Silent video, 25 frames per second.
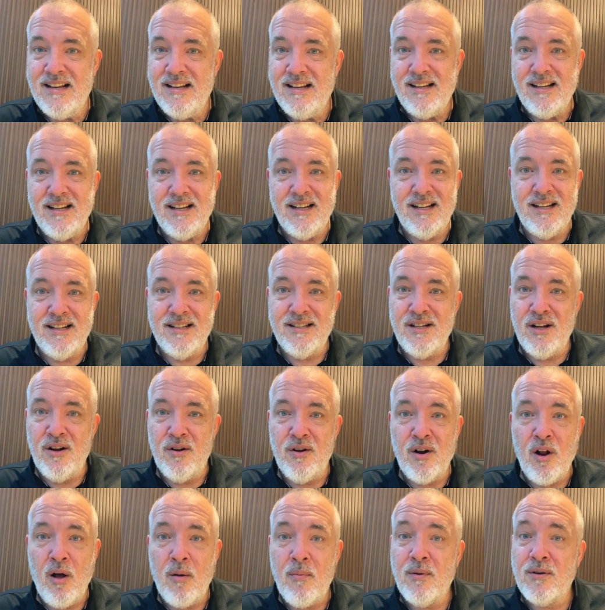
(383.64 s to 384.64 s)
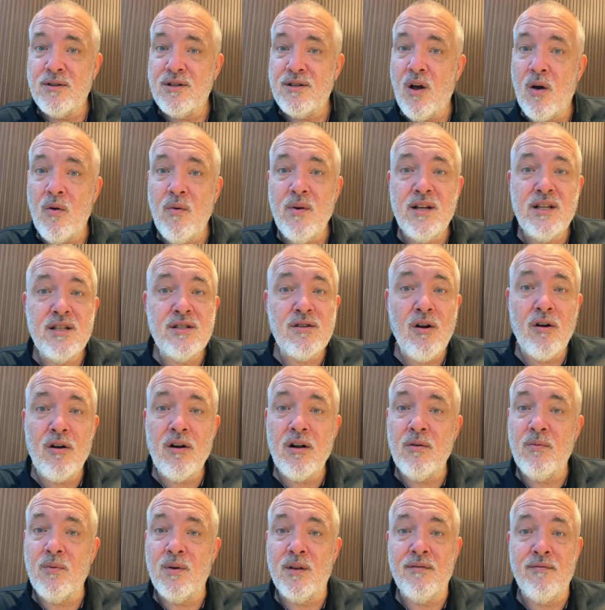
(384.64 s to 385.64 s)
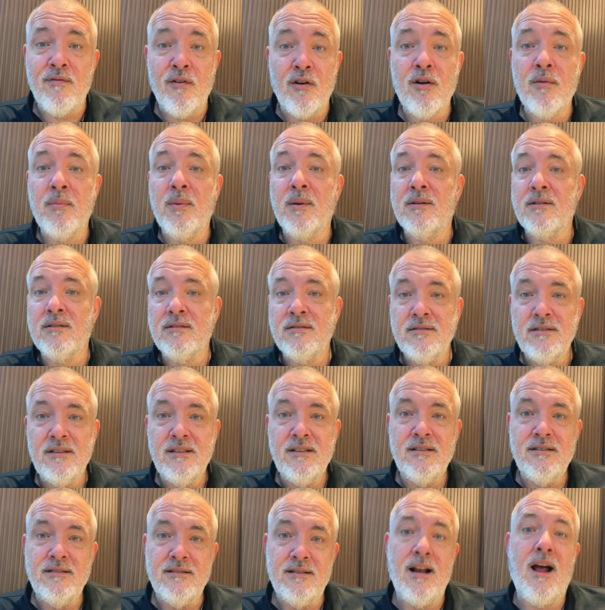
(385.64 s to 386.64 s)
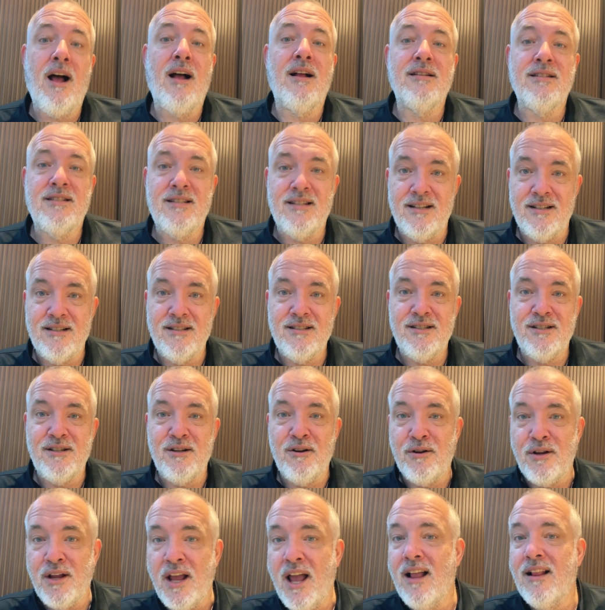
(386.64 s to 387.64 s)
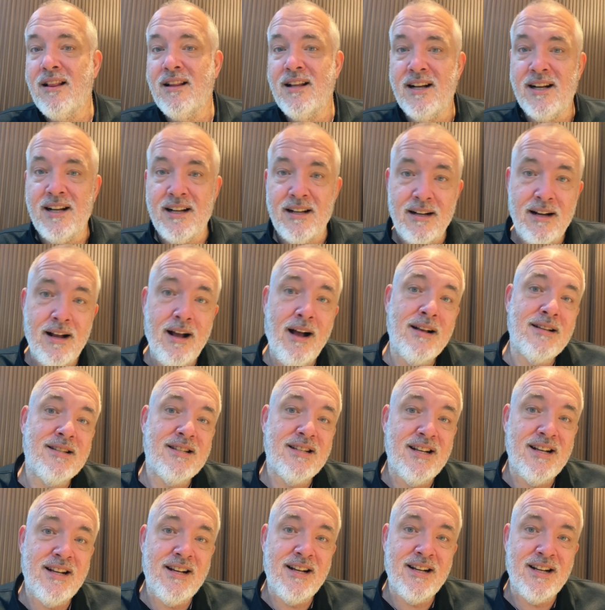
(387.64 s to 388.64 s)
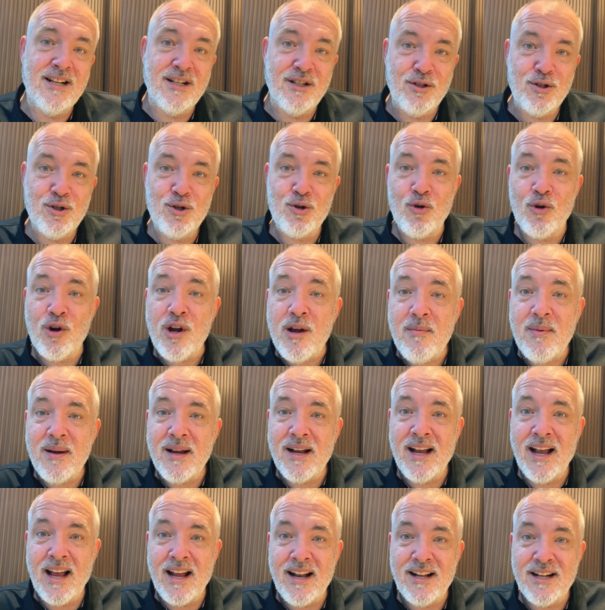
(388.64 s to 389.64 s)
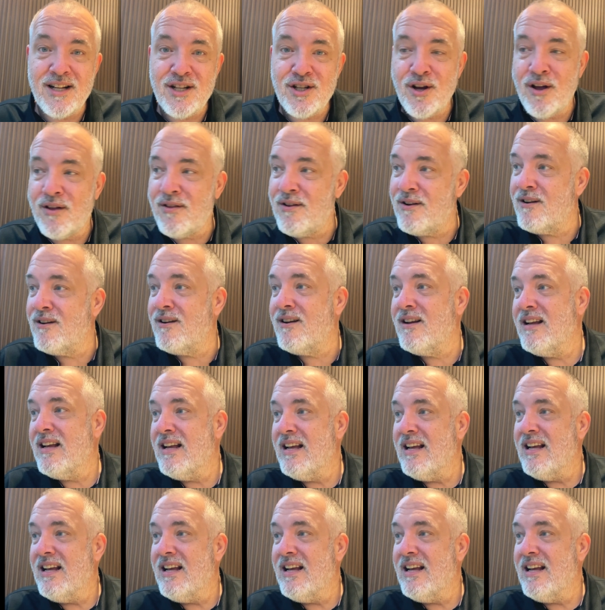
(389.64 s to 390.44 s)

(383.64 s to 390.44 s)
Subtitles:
And, it almost always started with verbal nonsense, yelling and cussing and screaming at each other.